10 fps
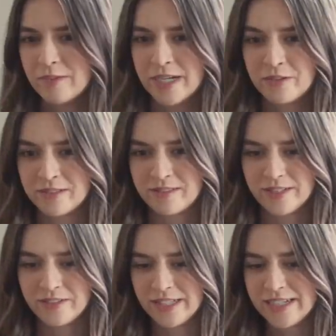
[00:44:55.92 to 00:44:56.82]
when I was
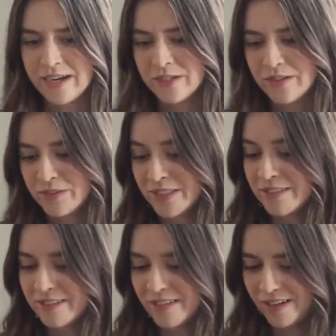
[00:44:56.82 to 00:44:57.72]
little, like I would
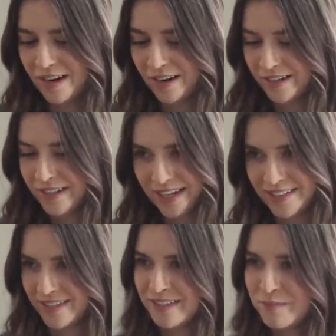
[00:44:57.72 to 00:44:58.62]
use art
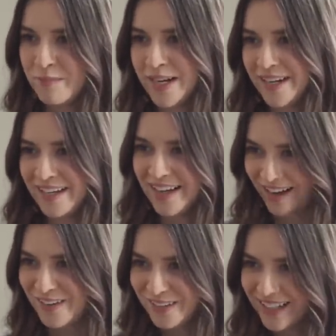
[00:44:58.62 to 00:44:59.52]
as my
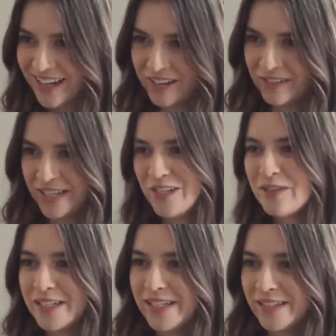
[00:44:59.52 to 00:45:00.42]
outlet, kind of mm-hmm. like
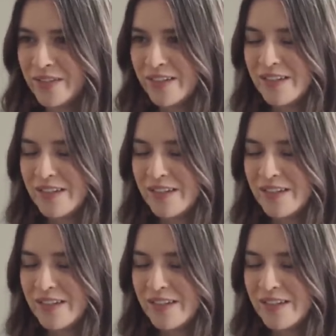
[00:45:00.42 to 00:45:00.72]
you did